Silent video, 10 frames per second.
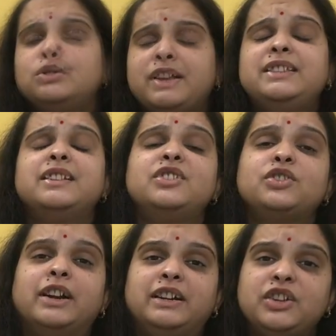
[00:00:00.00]
So in
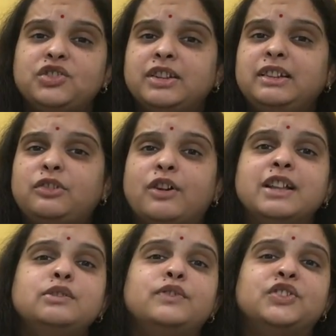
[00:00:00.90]
such condition,
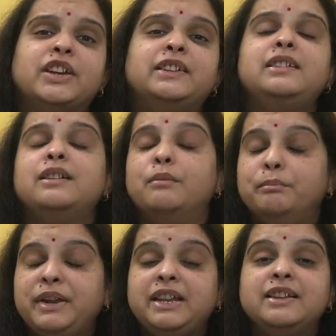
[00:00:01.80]
transvaginal
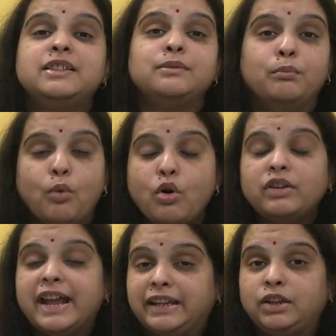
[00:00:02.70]
mean is
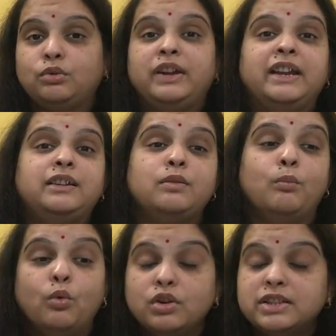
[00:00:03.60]
more accurate,
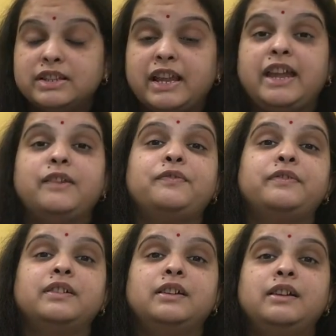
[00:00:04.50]
more
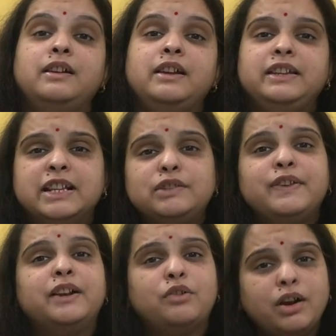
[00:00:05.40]
safe. Yes,
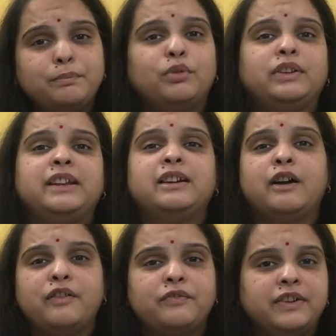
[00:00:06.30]
we are not putting
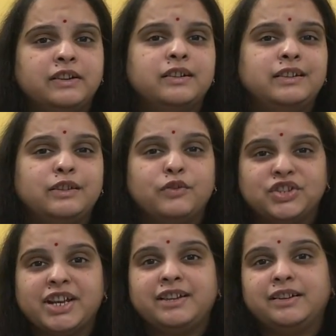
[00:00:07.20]
our finger in the
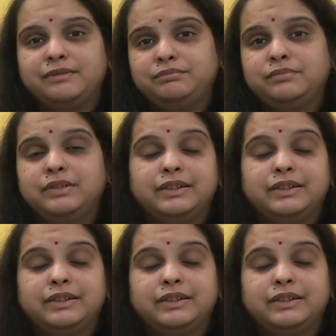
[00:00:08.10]
vagina,